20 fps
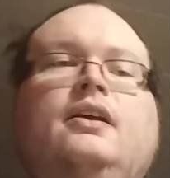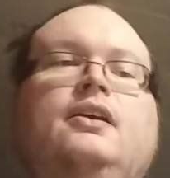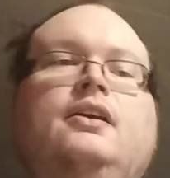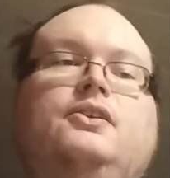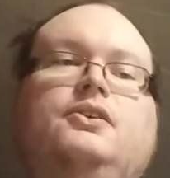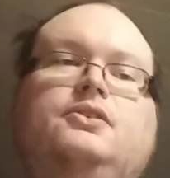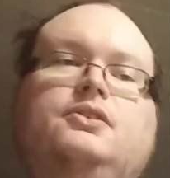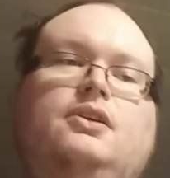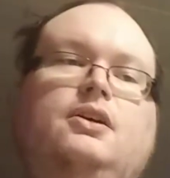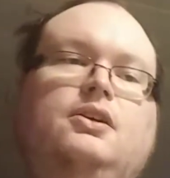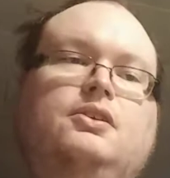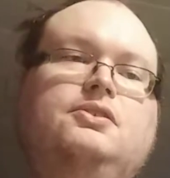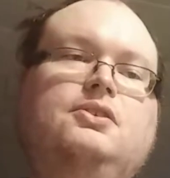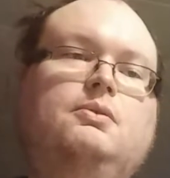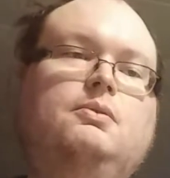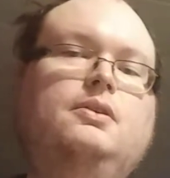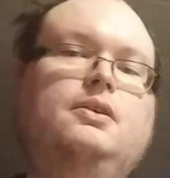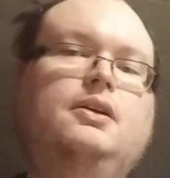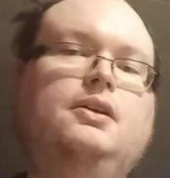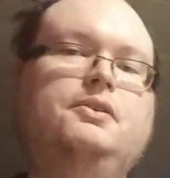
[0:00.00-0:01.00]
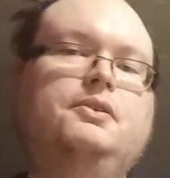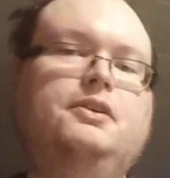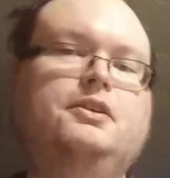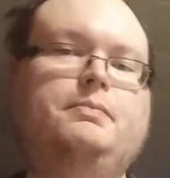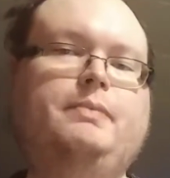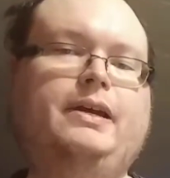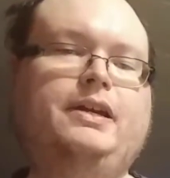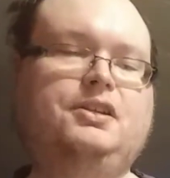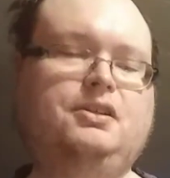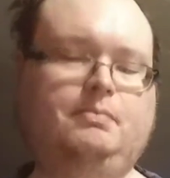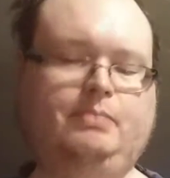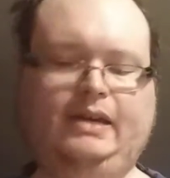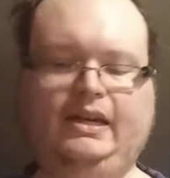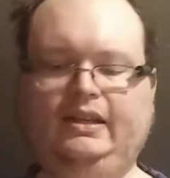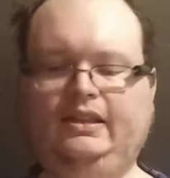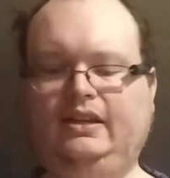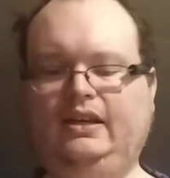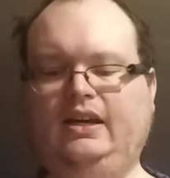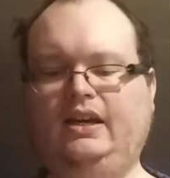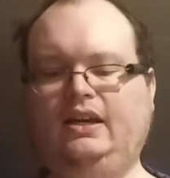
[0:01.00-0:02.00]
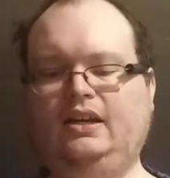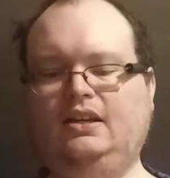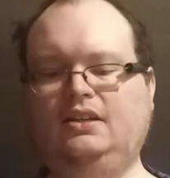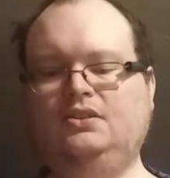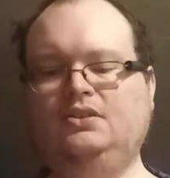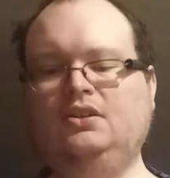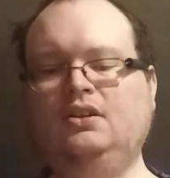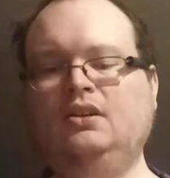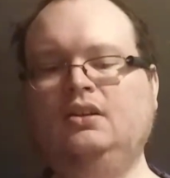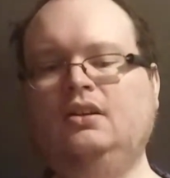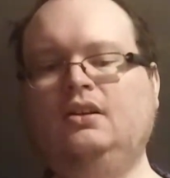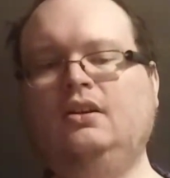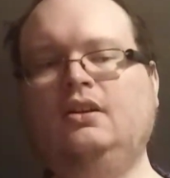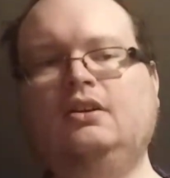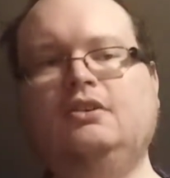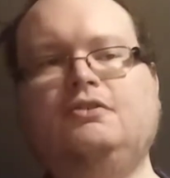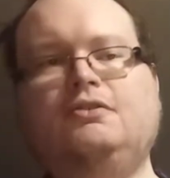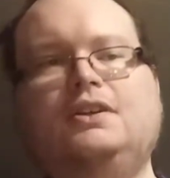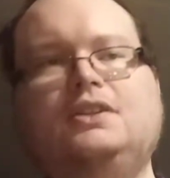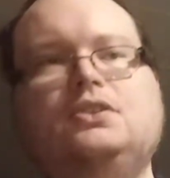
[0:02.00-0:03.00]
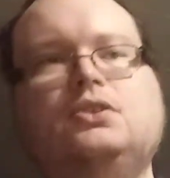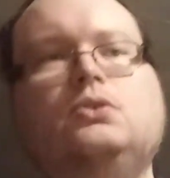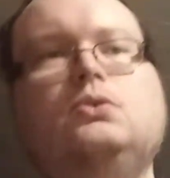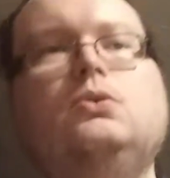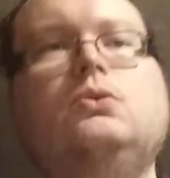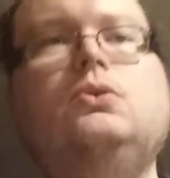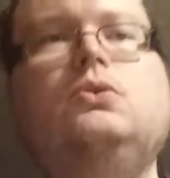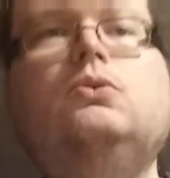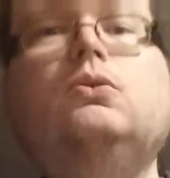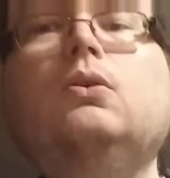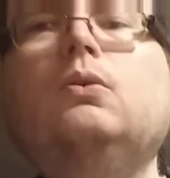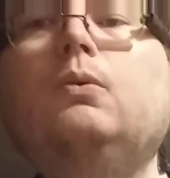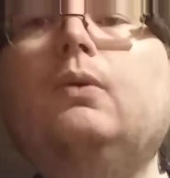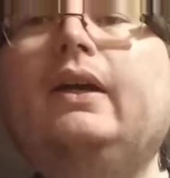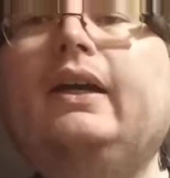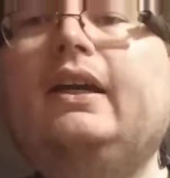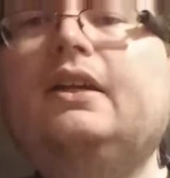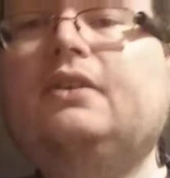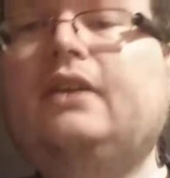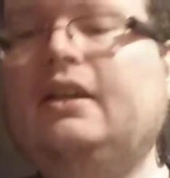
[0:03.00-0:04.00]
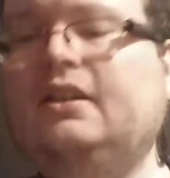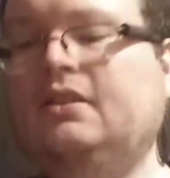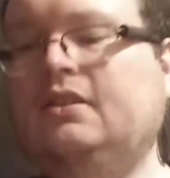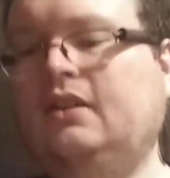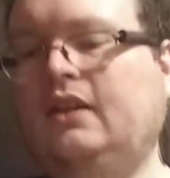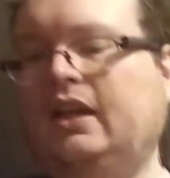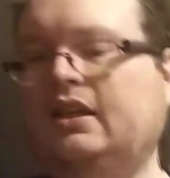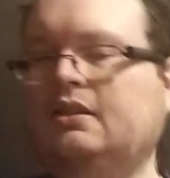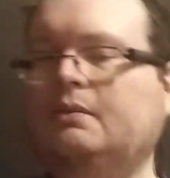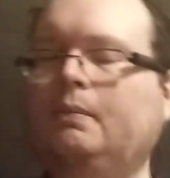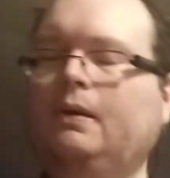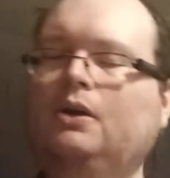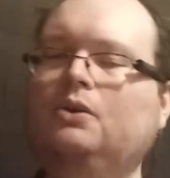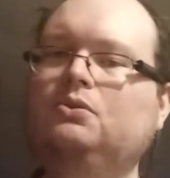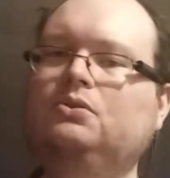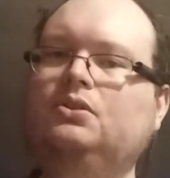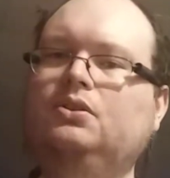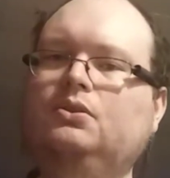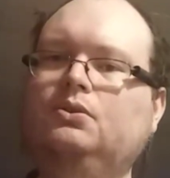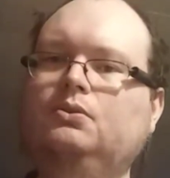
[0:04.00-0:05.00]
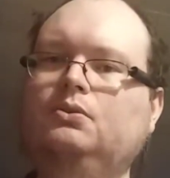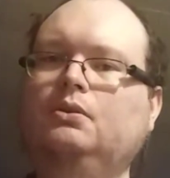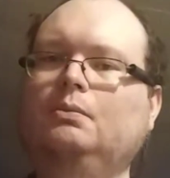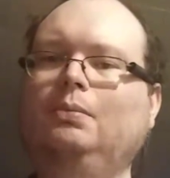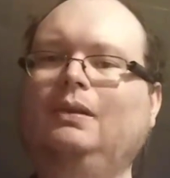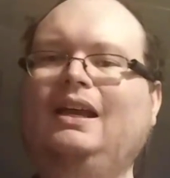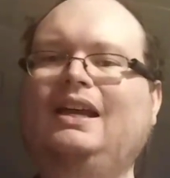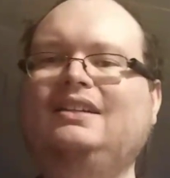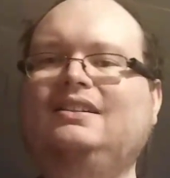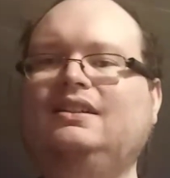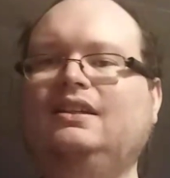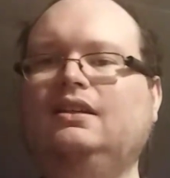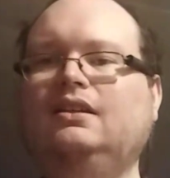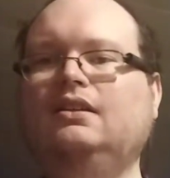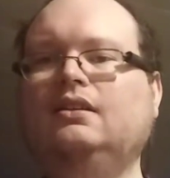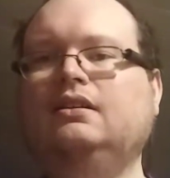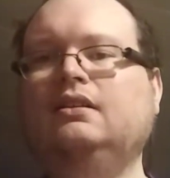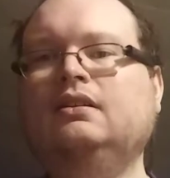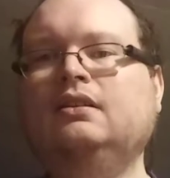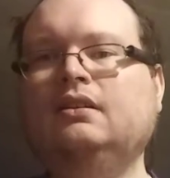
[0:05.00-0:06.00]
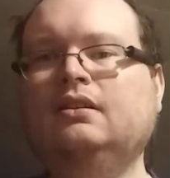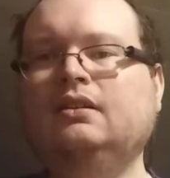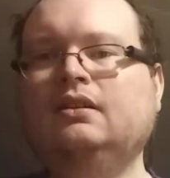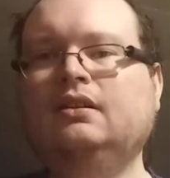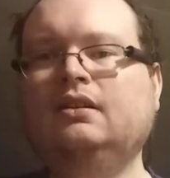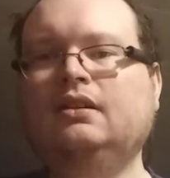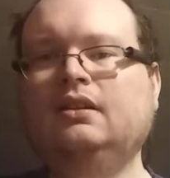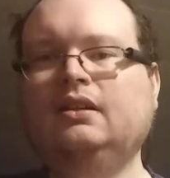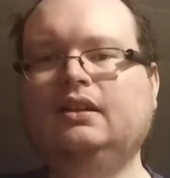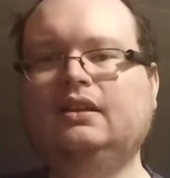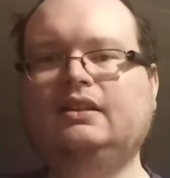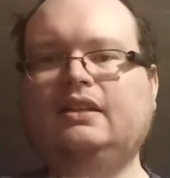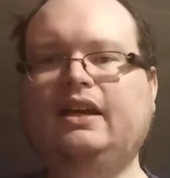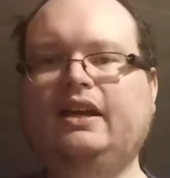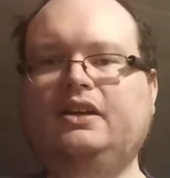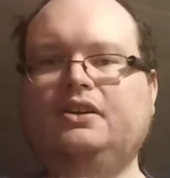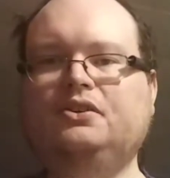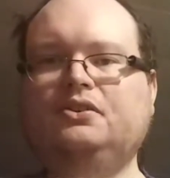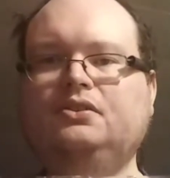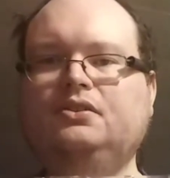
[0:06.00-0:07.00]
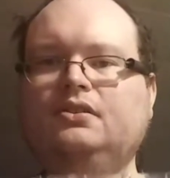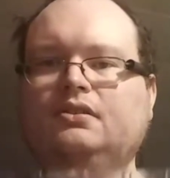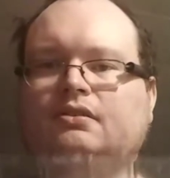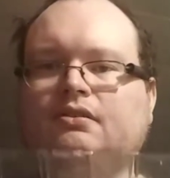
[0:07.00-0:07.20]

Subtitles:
There's also another expansion pack that adds physical doorways as opposed to the plastic containers.